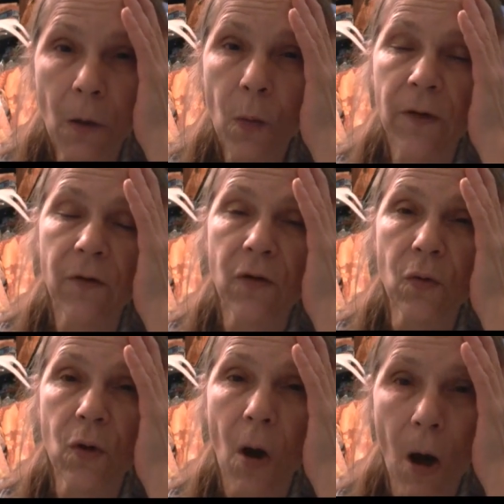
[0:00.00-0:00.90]
whether you
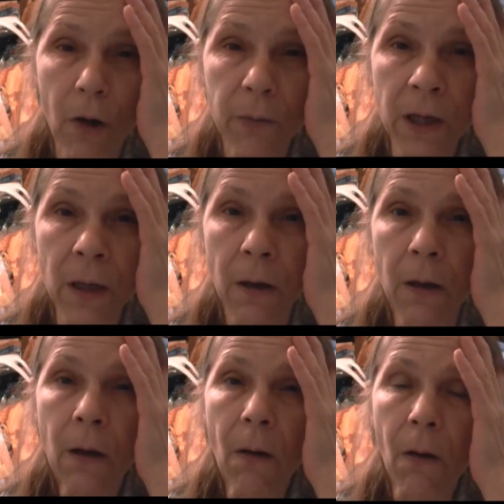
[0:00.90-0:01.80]
call me
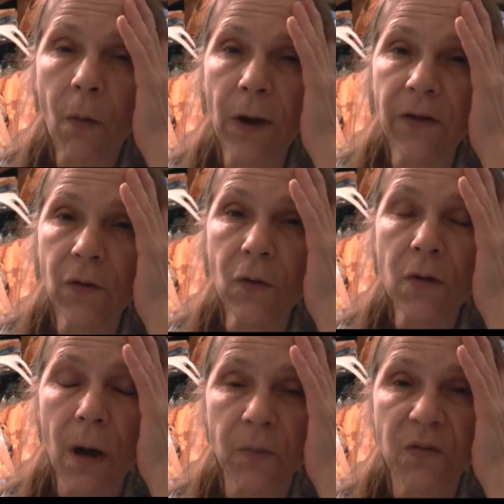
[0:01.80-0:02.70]
or whether you
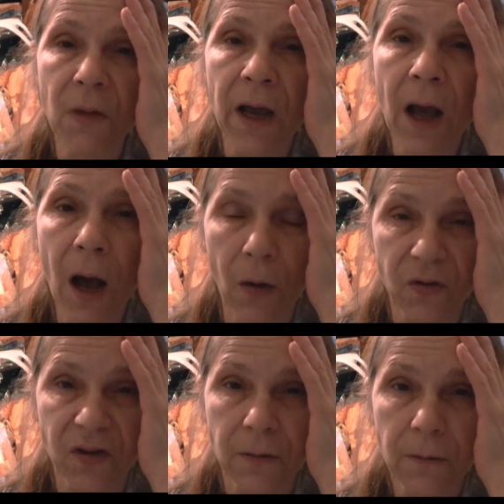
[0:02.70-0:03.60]
come to my house.